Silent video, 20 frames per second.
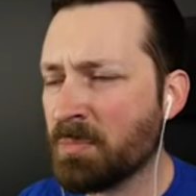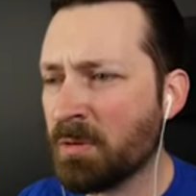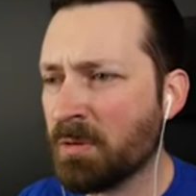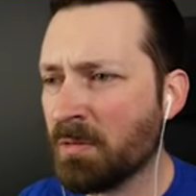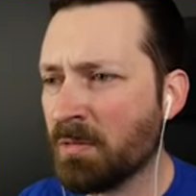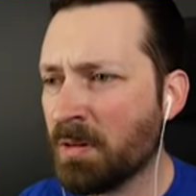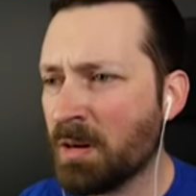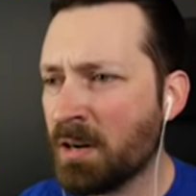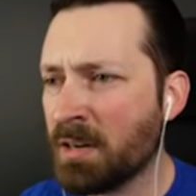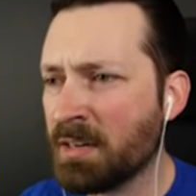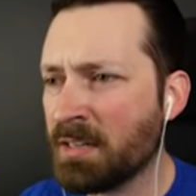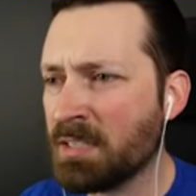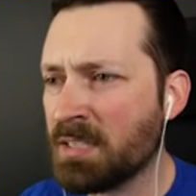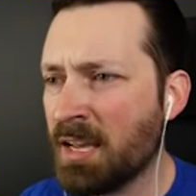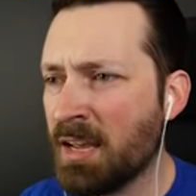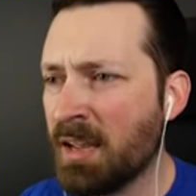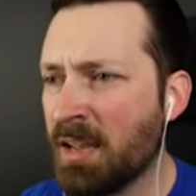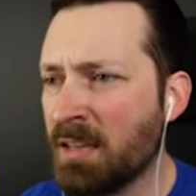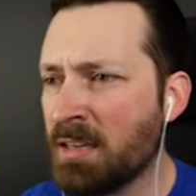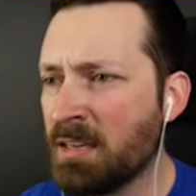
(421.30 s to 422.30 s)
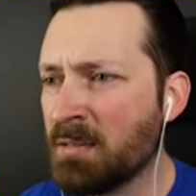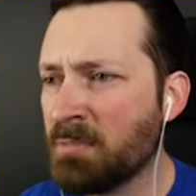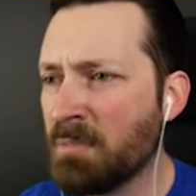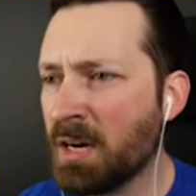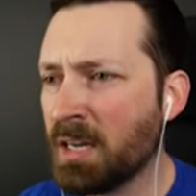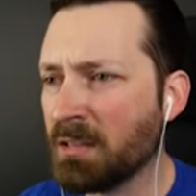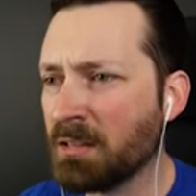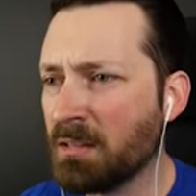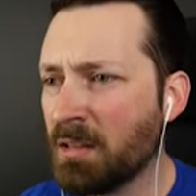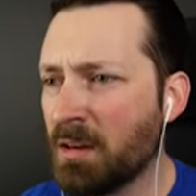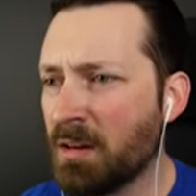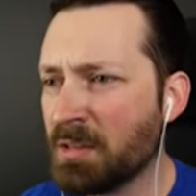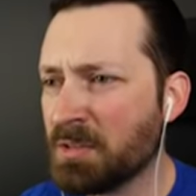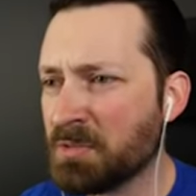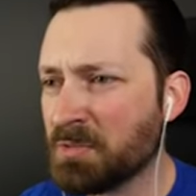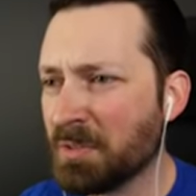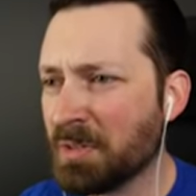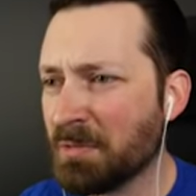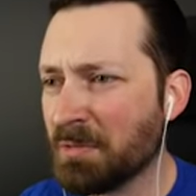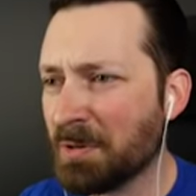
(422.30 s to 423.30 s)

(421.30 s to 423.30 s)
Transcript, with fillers: piranha tank in my laundry